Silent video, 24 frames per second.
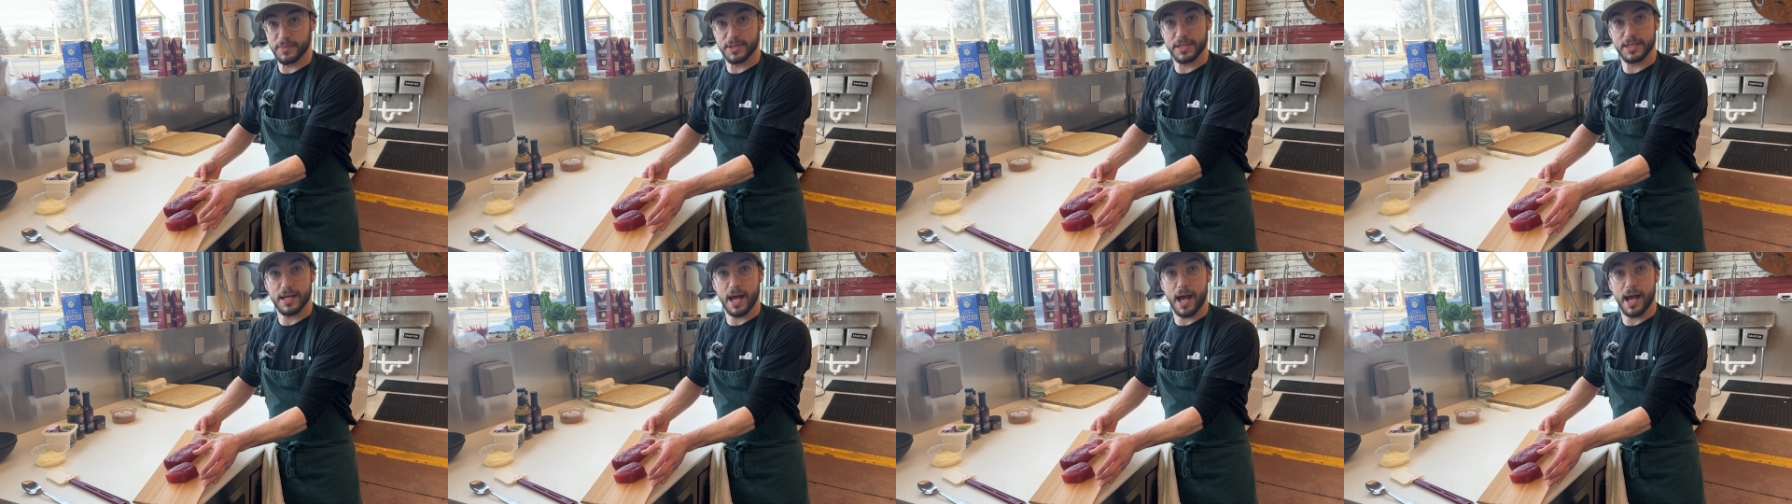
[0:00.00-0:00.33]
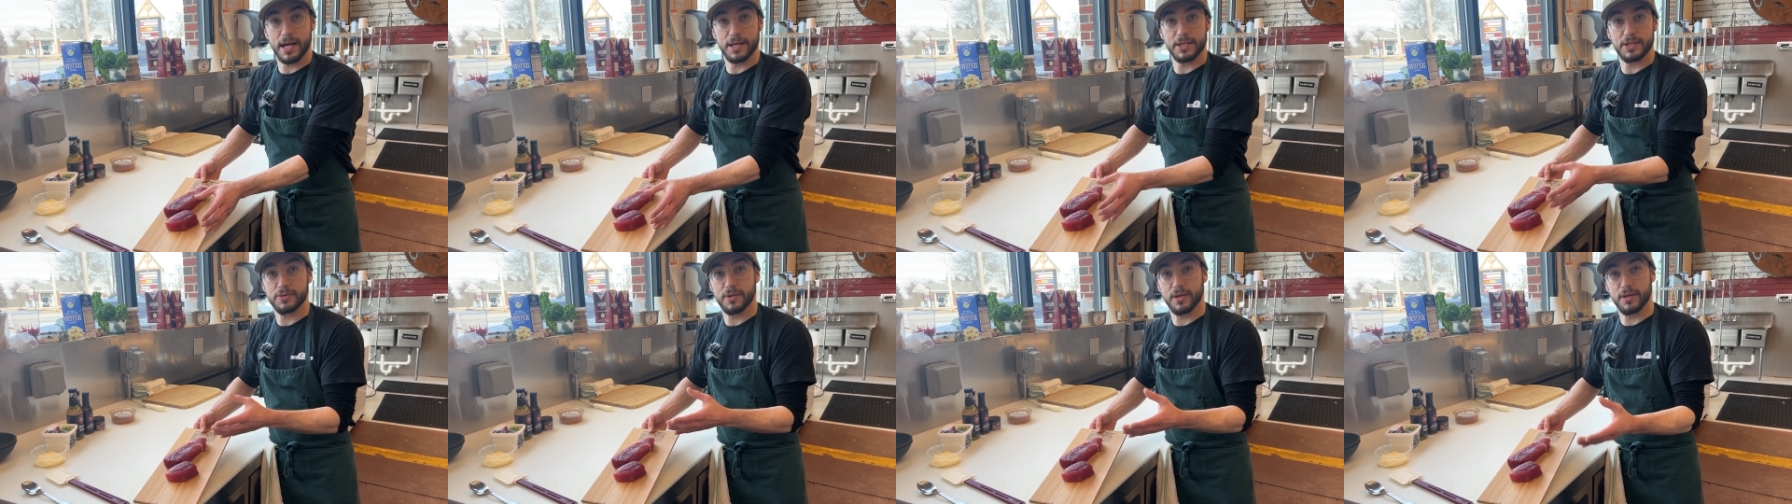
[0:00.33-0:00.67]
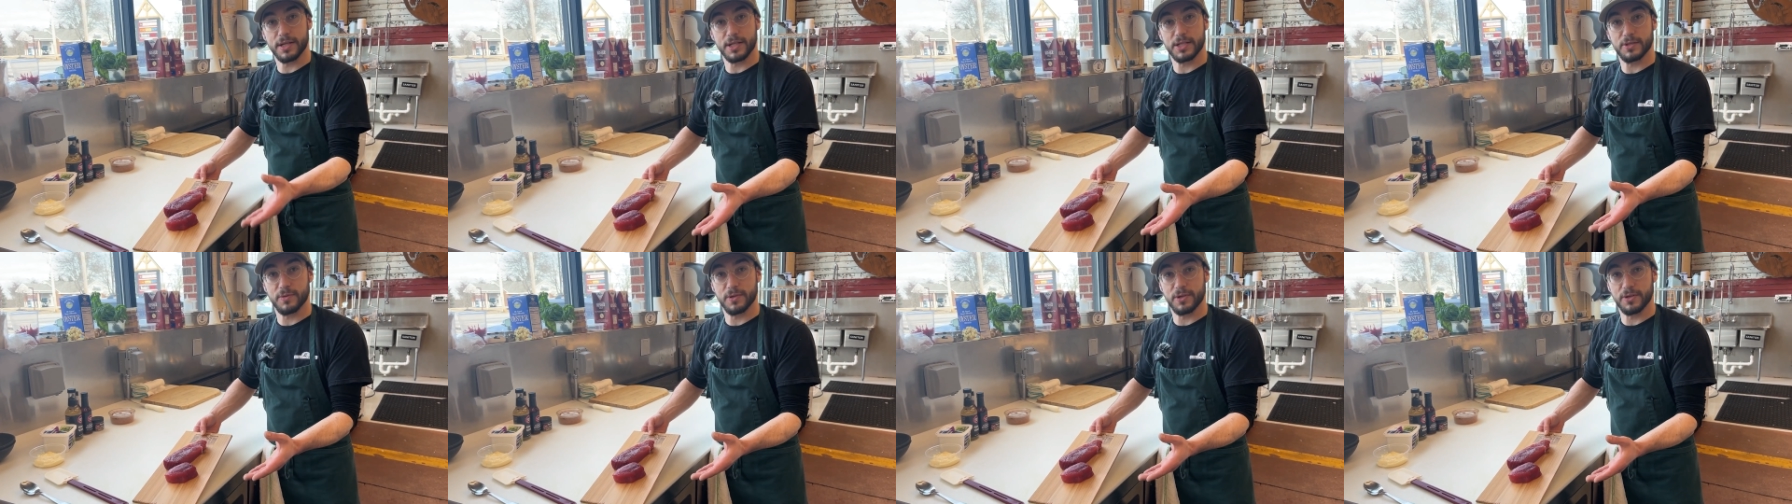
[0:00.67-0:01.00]
size, so at
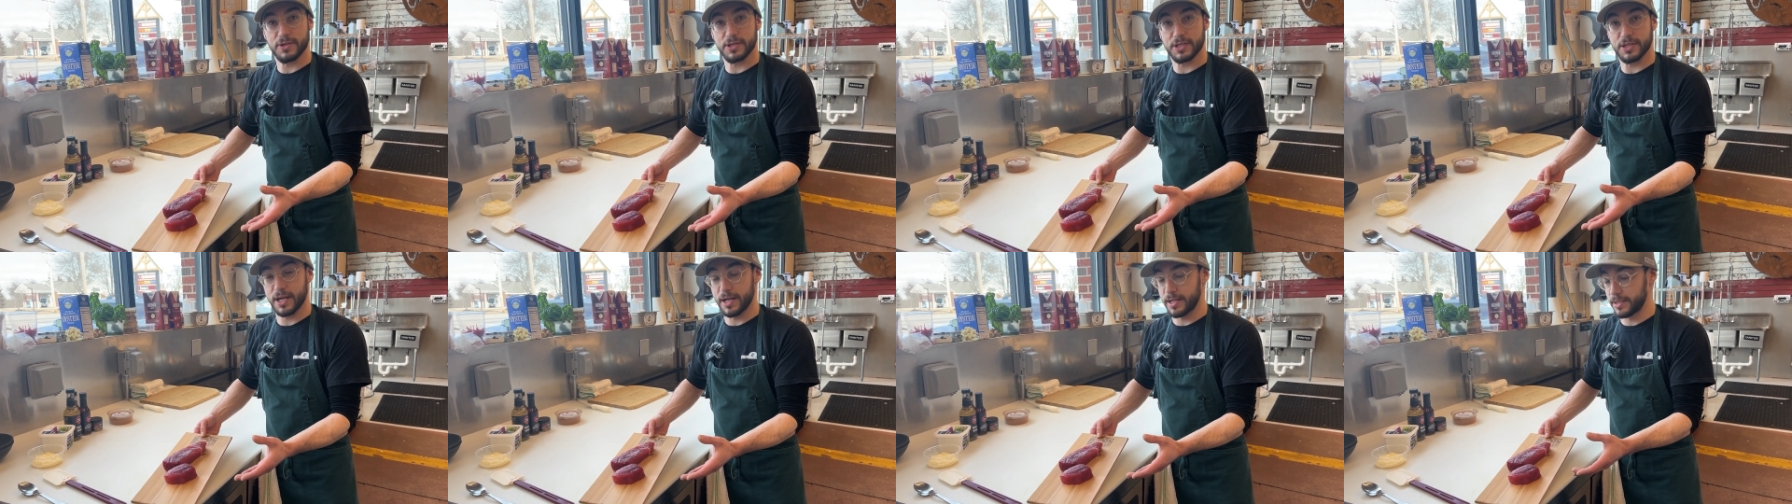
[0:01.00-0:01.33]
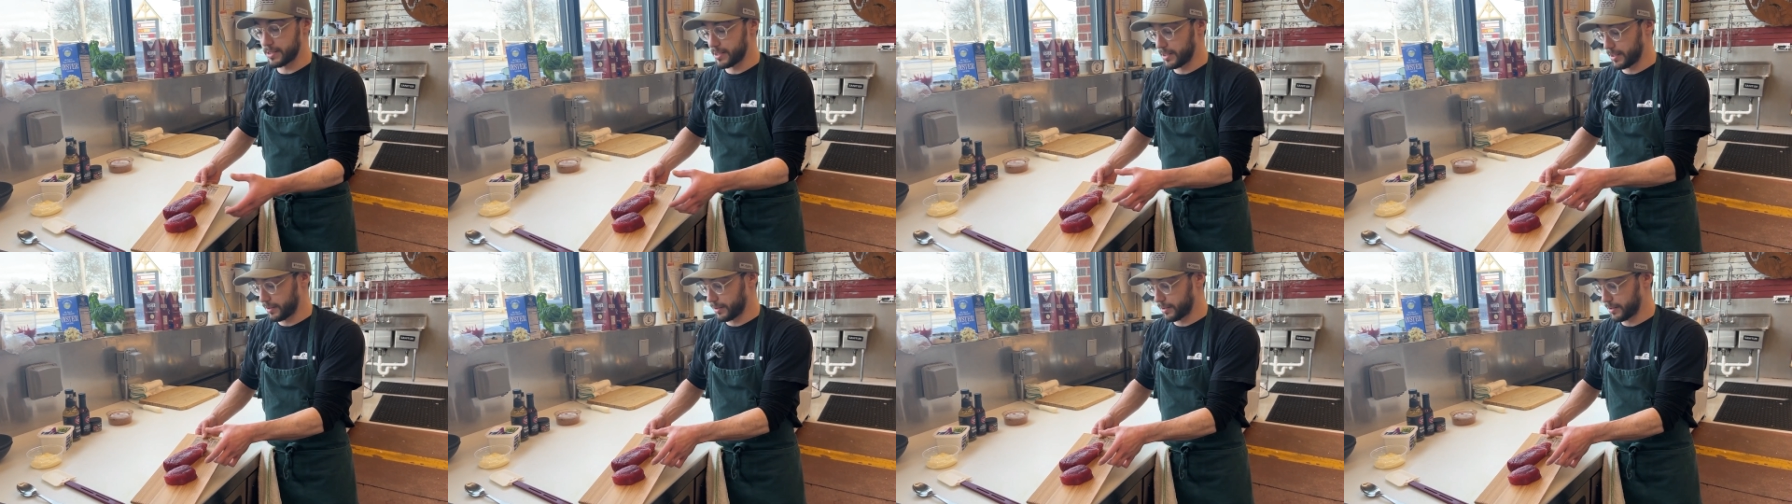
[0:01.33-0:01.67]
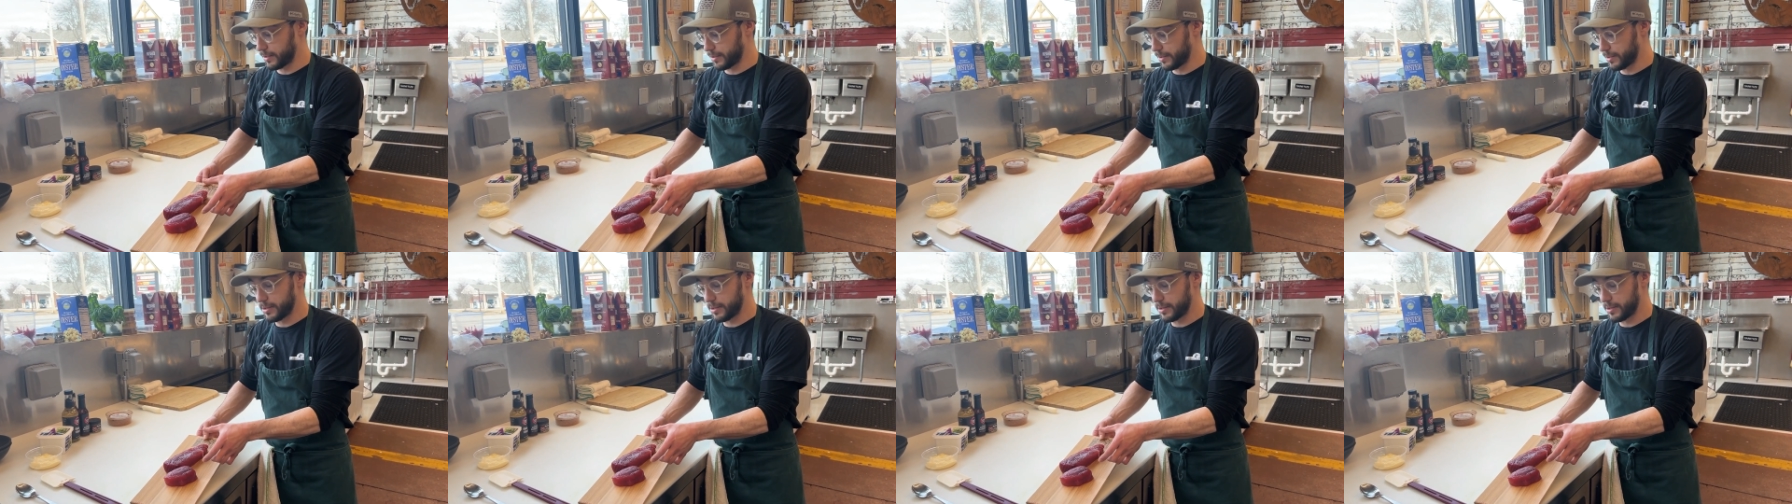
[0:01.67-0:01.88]
least when you're slicing,